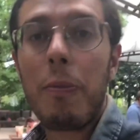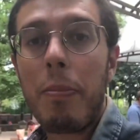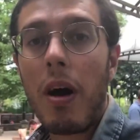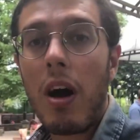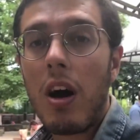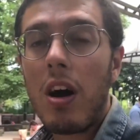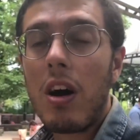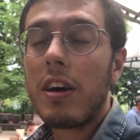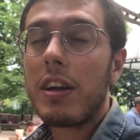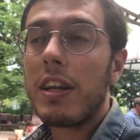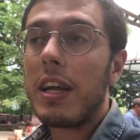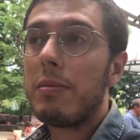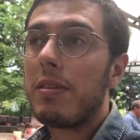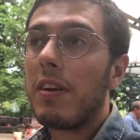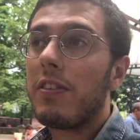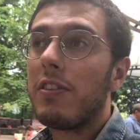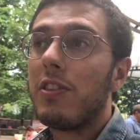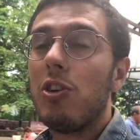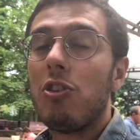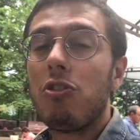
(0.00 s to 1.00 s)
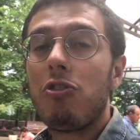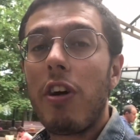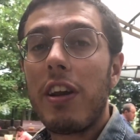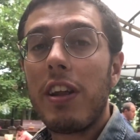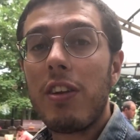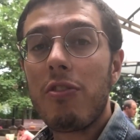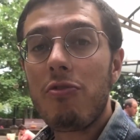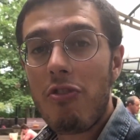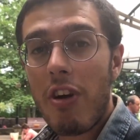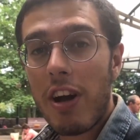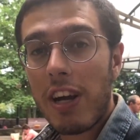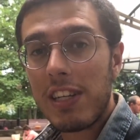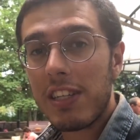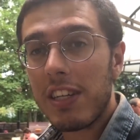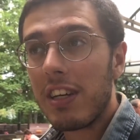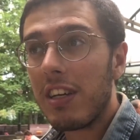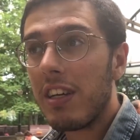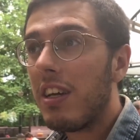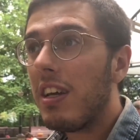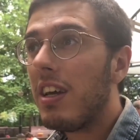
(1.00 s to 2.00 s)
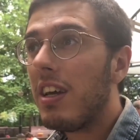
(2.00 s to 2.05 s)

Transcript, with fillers: Park, named after the Ukrainian writer,